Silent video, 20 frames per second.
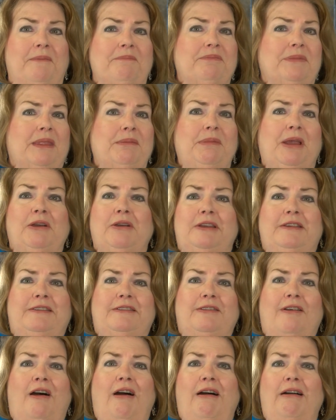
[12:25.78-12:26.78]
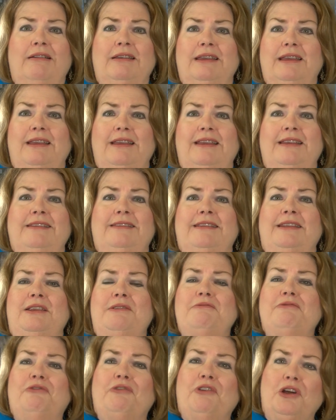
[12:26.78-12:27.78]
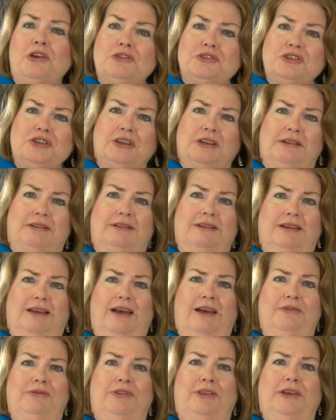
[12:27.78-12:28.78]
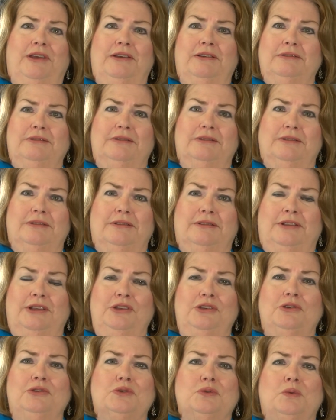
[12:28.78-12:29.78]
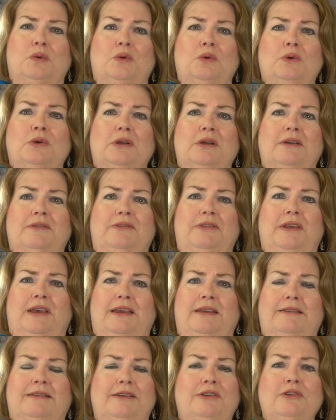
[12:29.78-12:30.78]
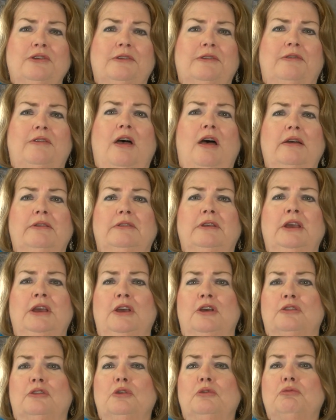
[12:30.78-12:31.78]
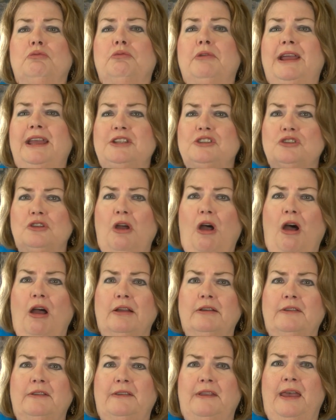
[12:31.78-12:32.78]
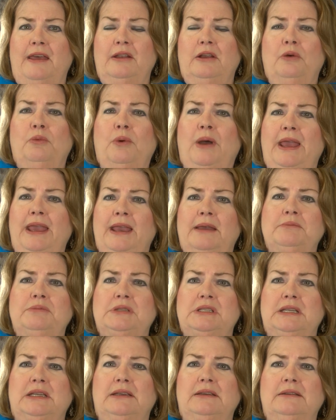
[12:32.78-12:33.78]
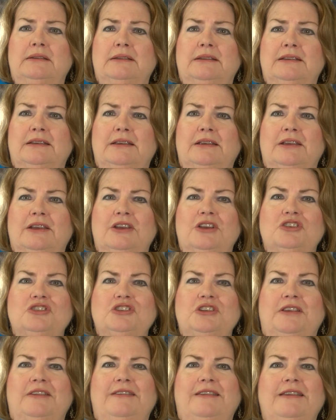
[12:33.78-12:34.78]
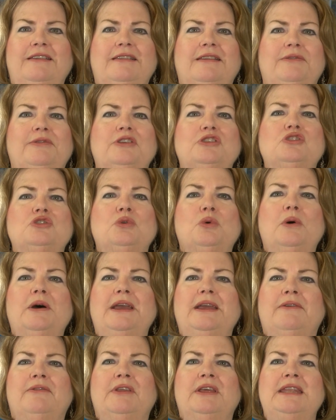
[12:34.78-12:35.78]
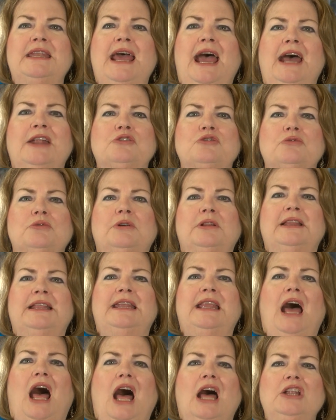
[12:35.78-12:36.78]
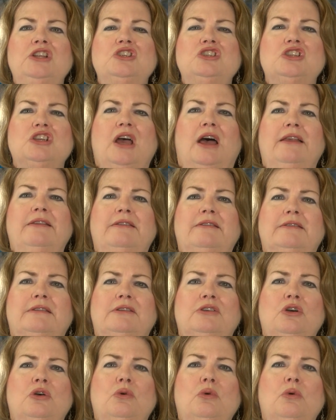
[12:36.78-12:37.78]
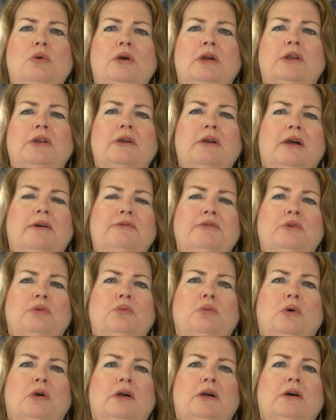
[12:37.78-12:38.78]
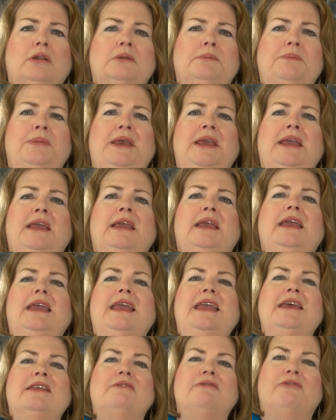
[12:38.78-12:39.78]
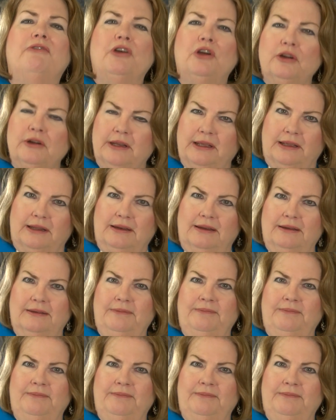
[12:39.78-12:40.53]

Mary's song is an inversion of the usual order of things. In her song, the rich are sent away empty. She sings of the joy of the natural and unjust order of the world being inverted.